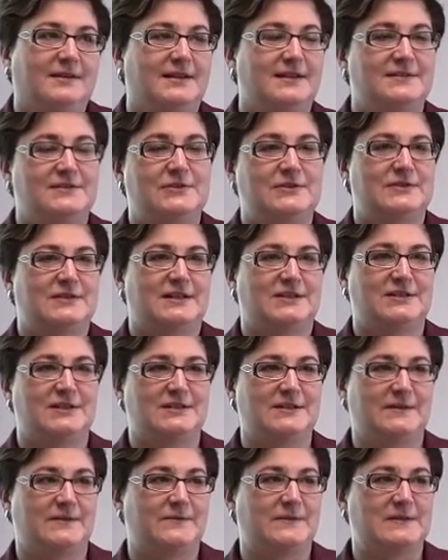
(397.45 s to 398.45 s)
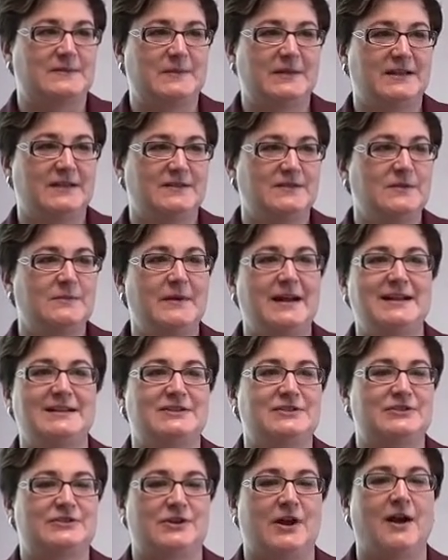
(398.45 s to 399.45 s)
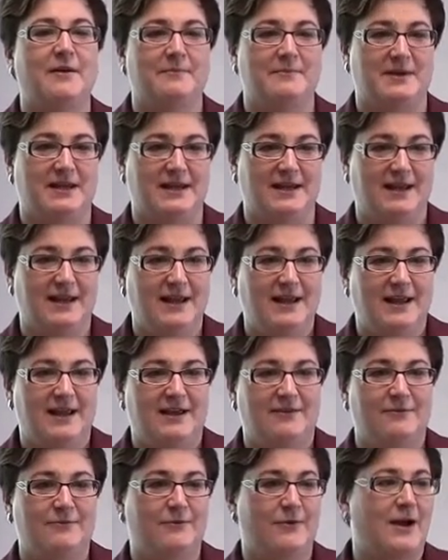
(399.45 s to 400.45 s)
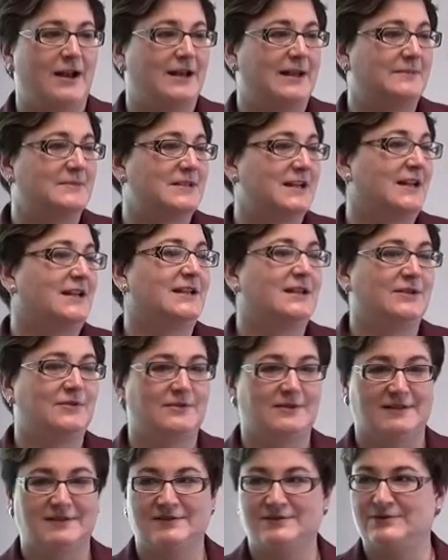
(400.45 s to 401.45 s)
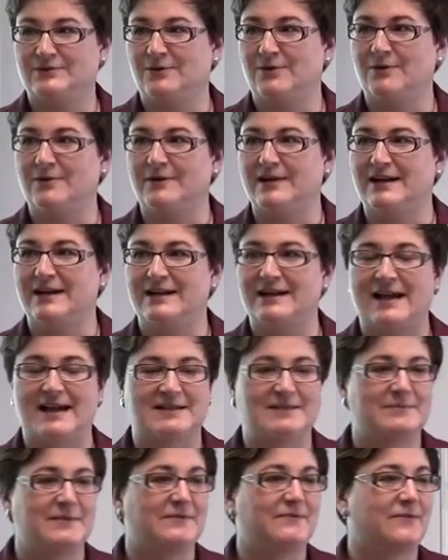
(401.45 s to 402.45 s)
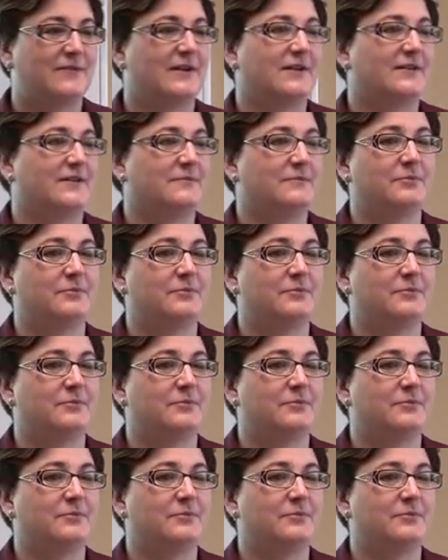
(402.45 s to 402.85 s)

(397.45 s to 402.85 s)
is there such a difference? Because you might stop me while I'm telling you this story and ask me uh,